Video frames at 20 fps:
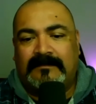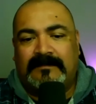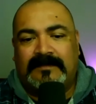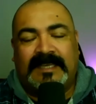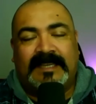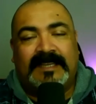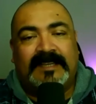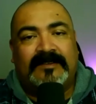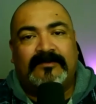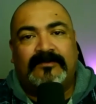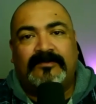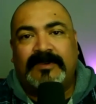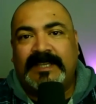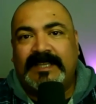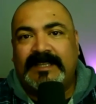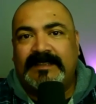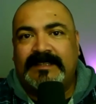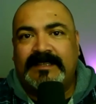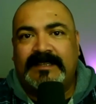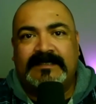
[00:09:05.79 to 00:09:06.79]
they could
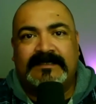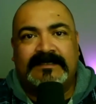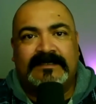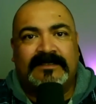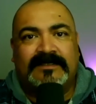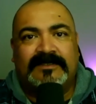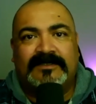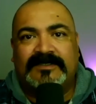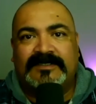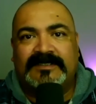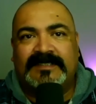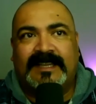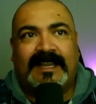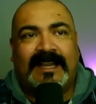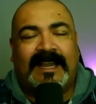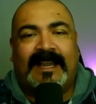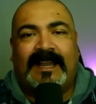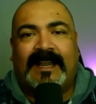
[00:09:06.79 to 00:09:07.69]
read things and understand.